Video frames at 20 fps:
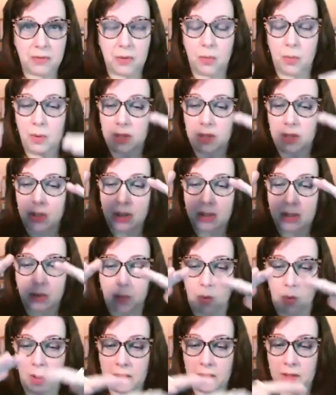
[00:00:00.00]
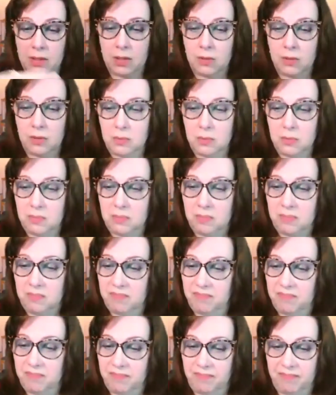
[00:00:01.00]
We just want to,
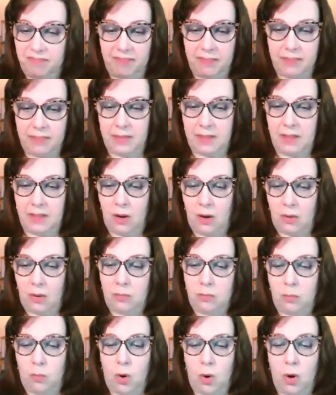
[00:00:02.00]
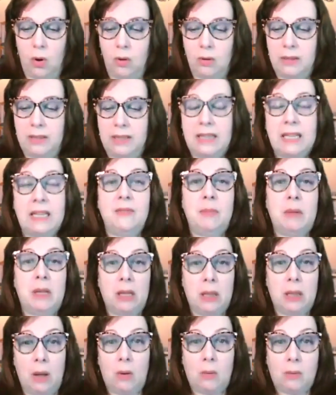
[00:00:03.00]
you know, world, leave me
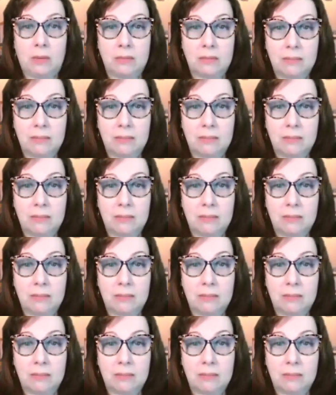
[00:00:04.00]
alone.